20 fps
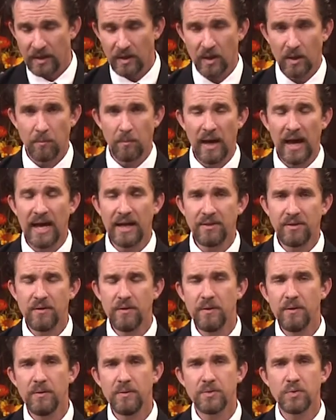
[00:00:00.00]
In
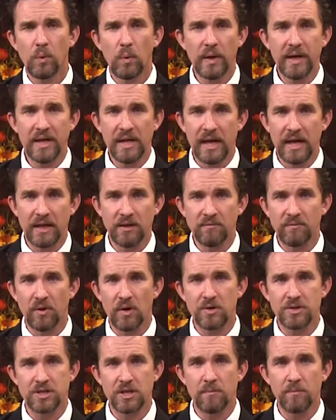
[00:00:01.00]
Matthew 28,
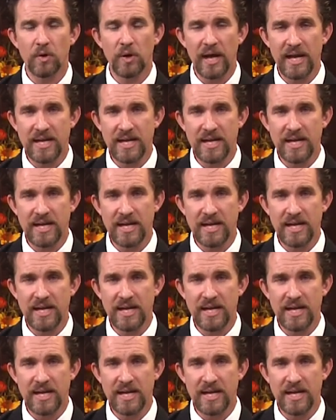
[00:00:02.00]
verse number